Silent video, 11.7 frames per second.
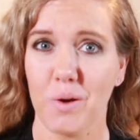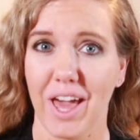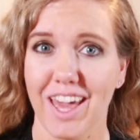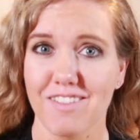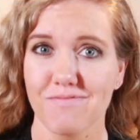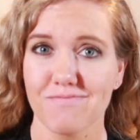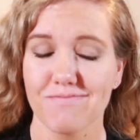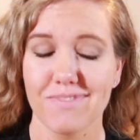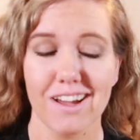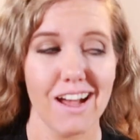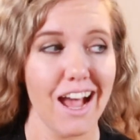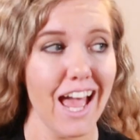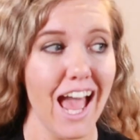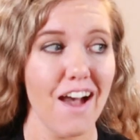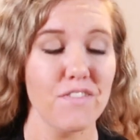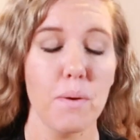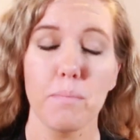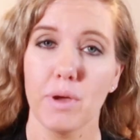Okay, I
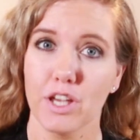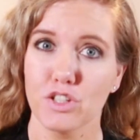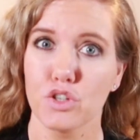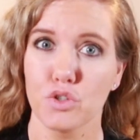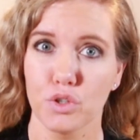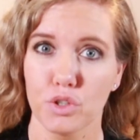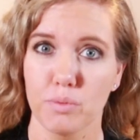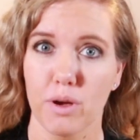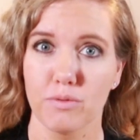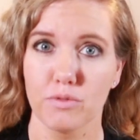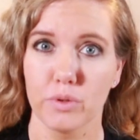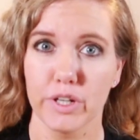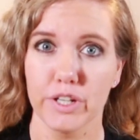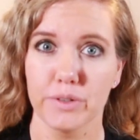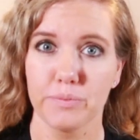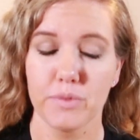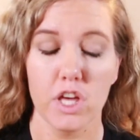have a major truth bomb for you.